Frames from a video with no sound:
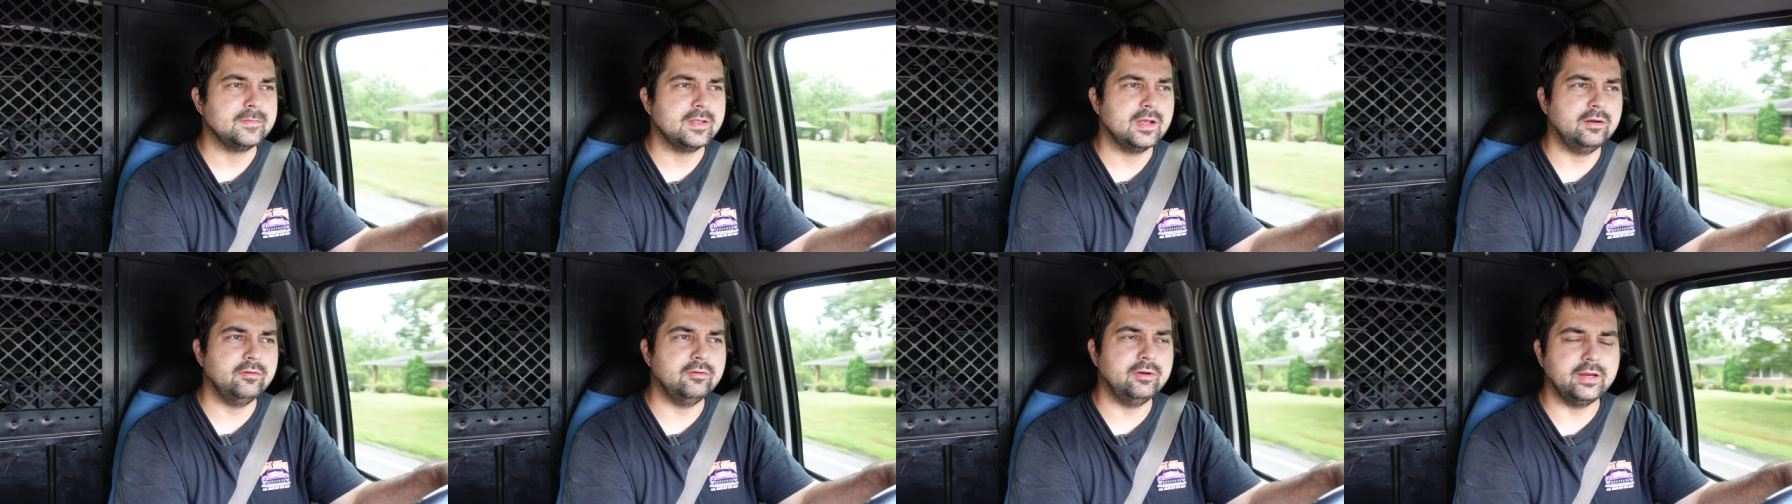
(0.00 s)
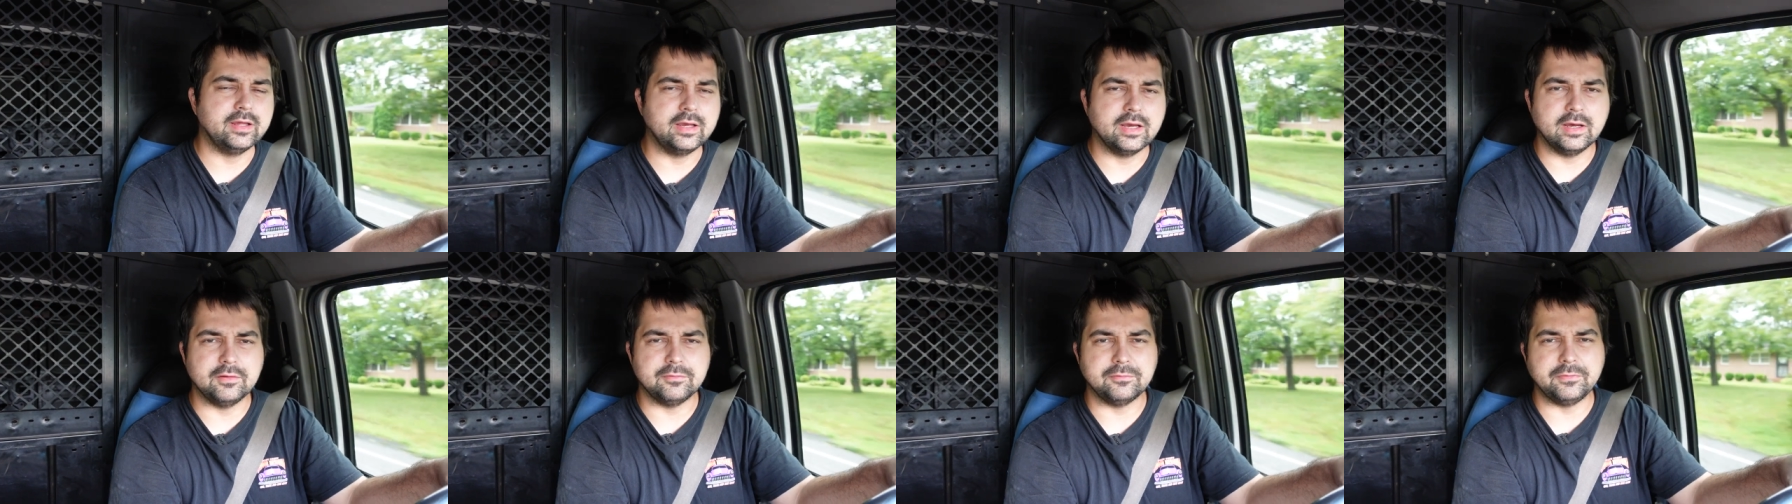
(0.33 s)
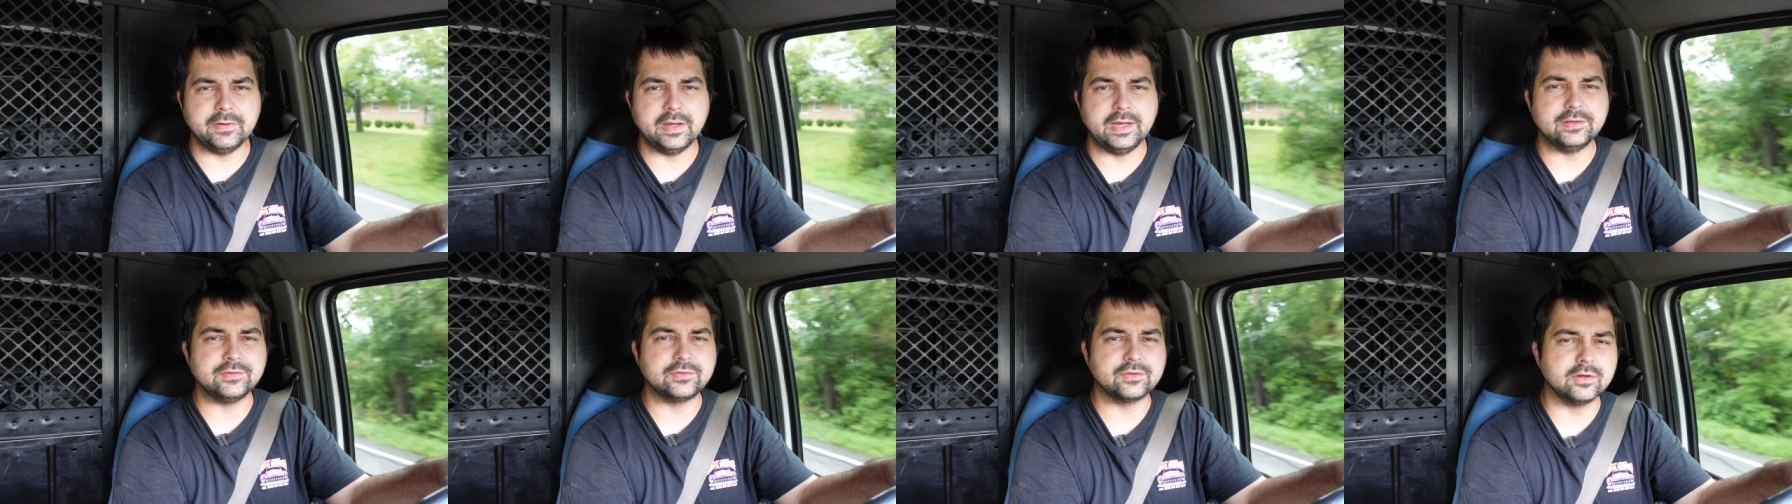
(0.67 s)
I already got
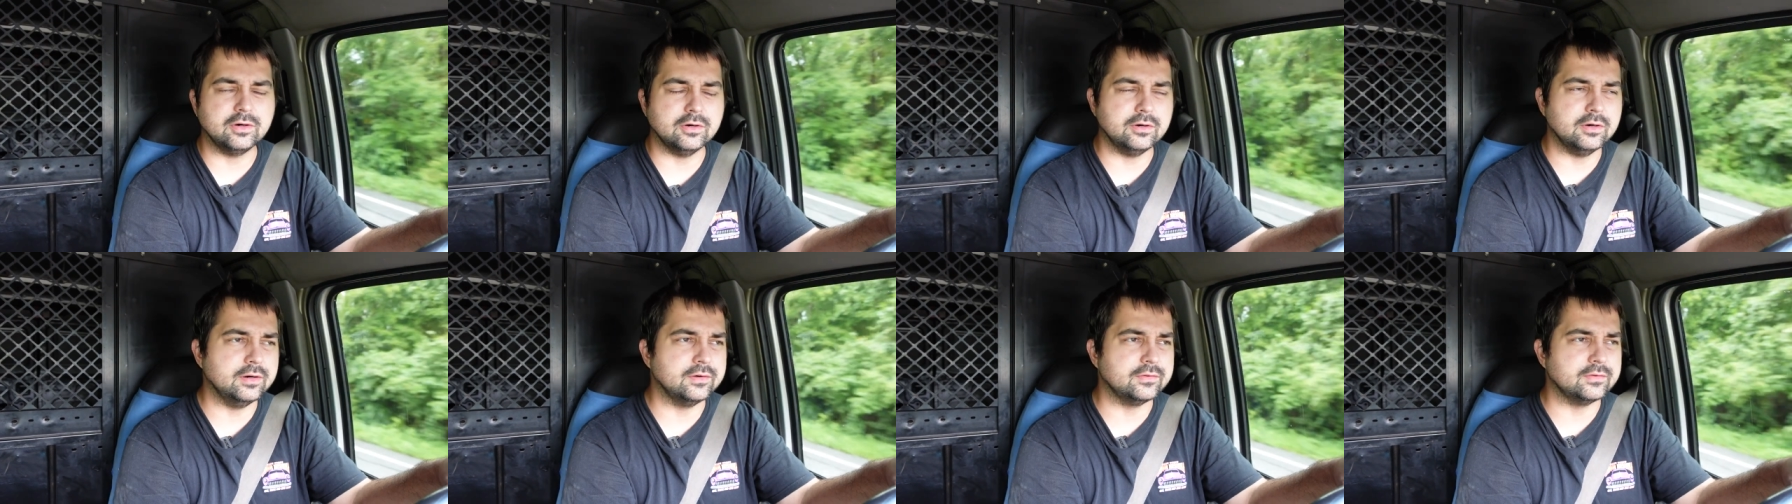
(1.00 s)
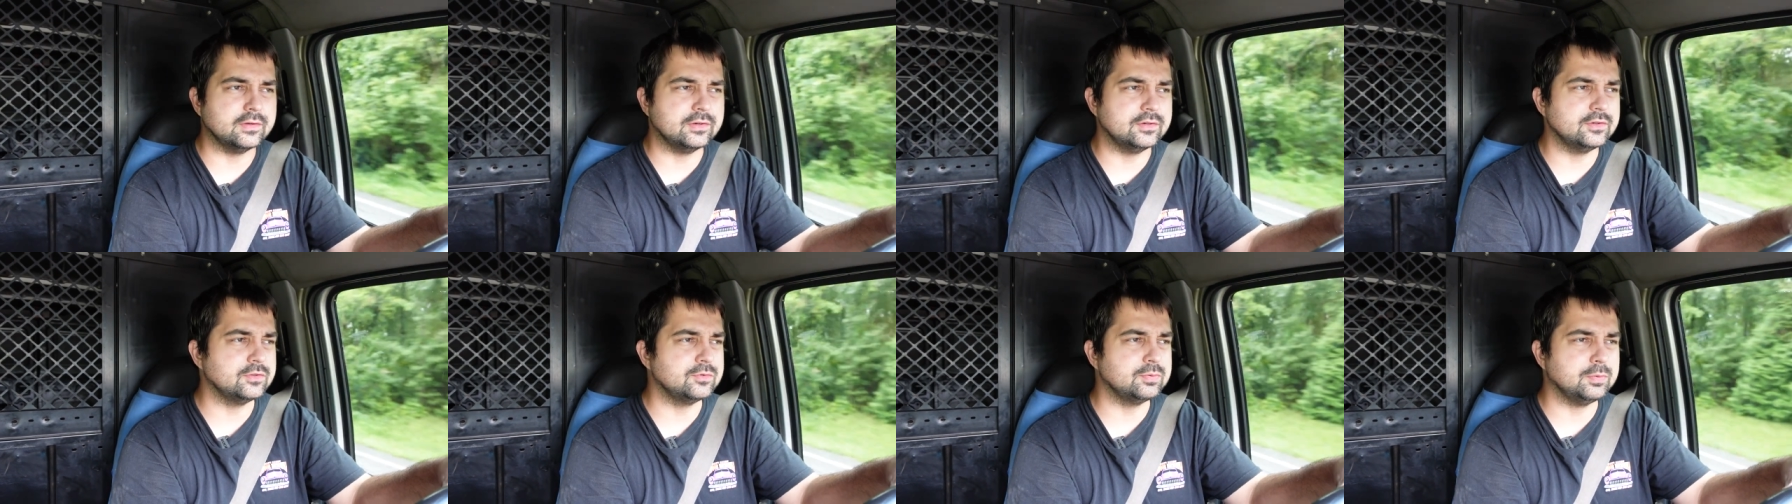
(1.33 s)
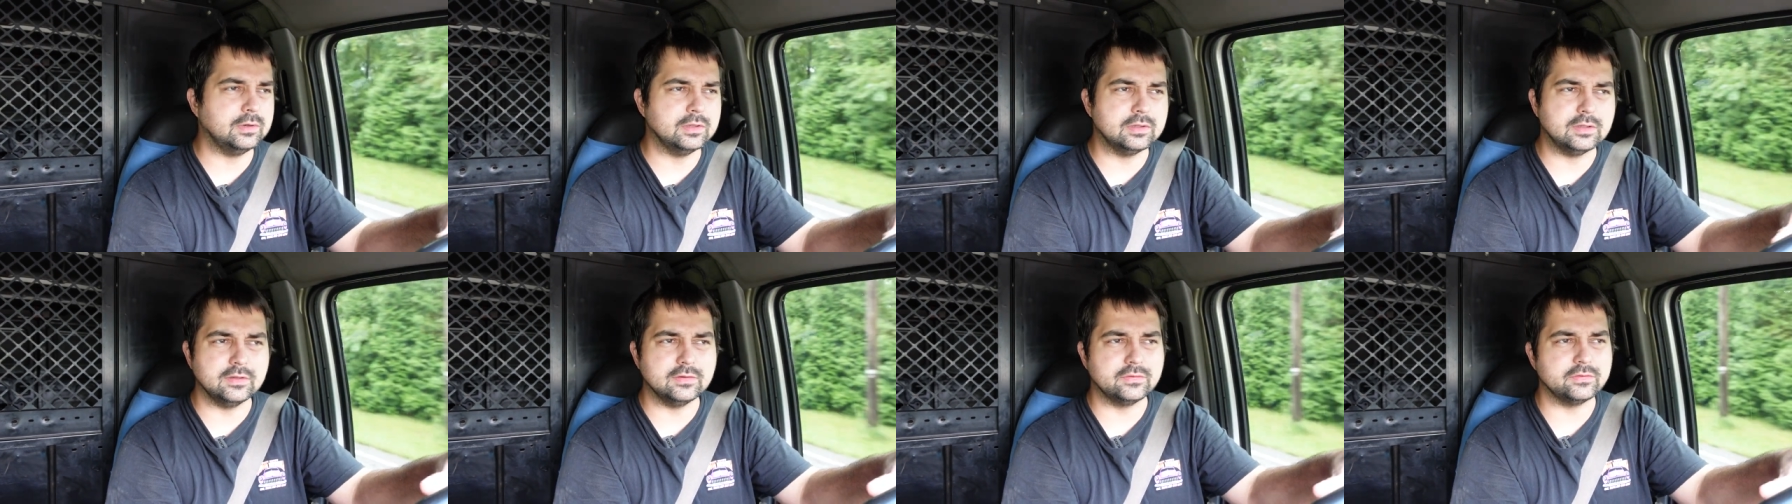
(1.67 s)
fast cars. I just
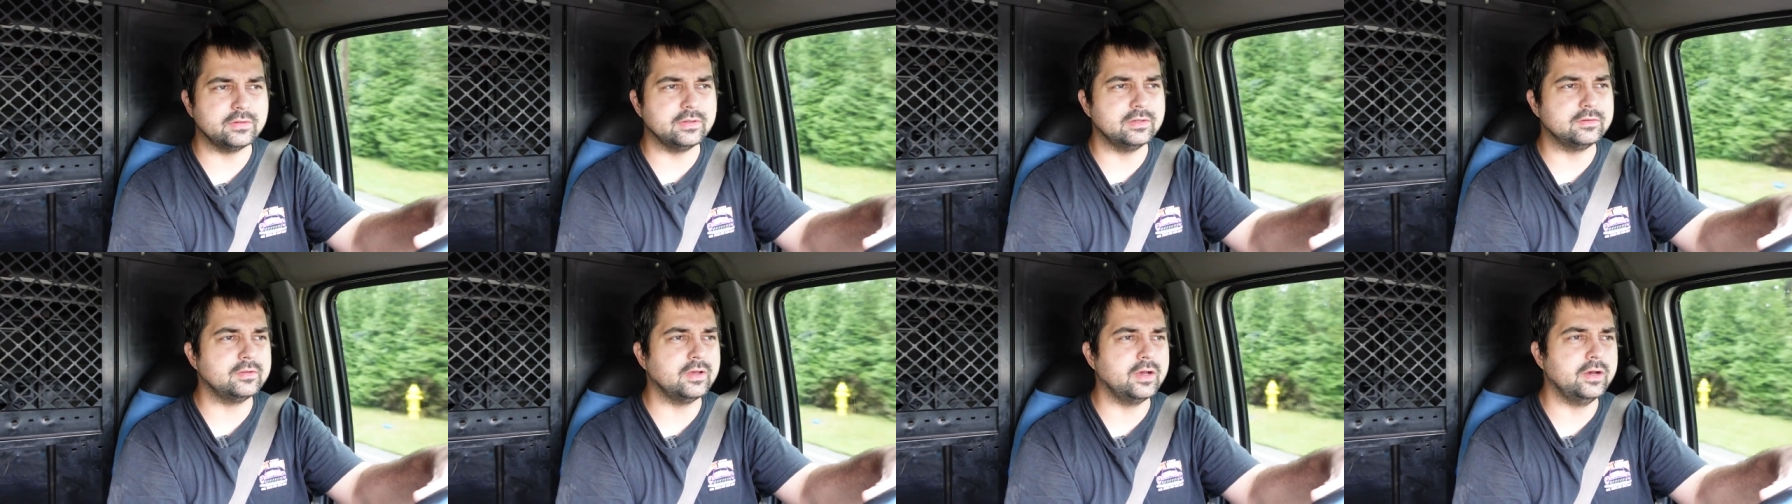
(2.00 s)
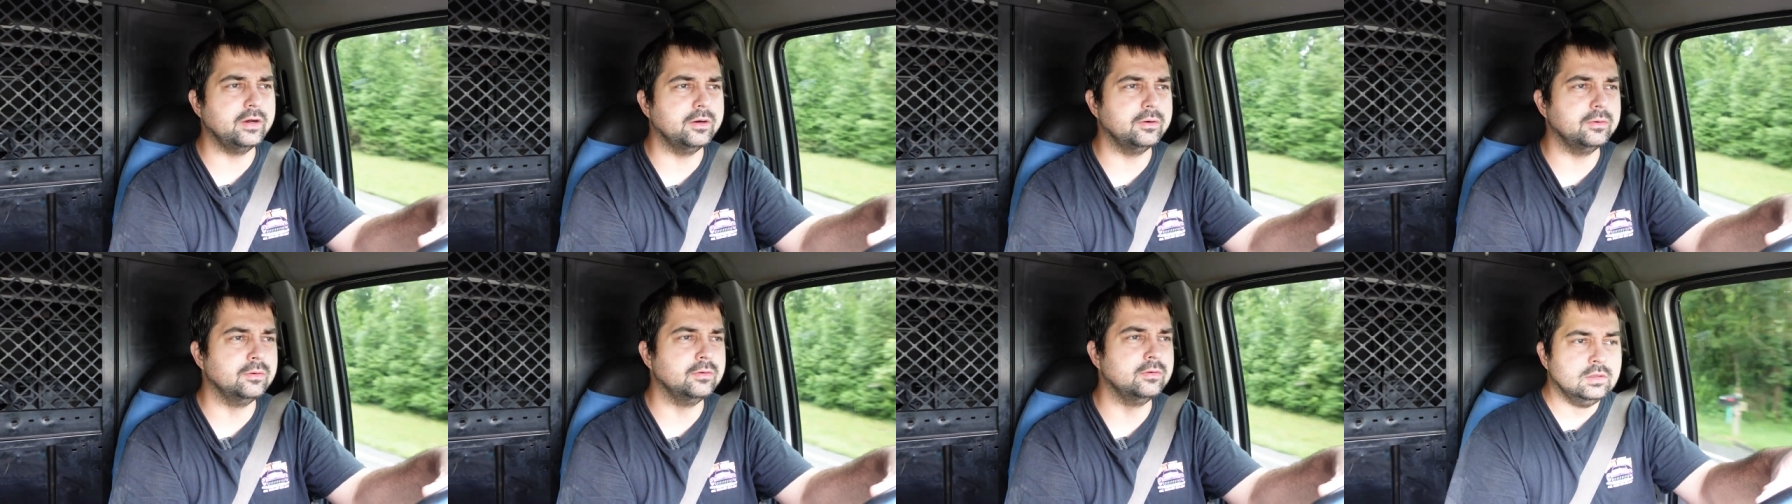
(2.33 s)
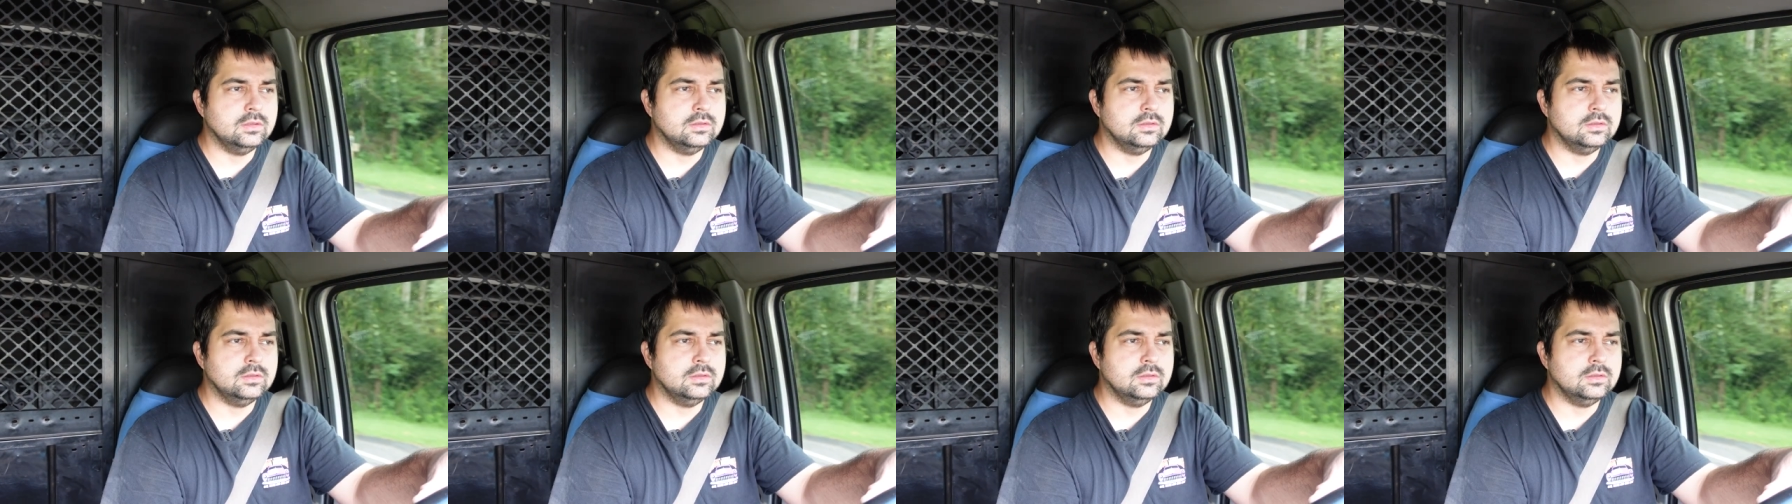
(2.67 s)
want this to tow.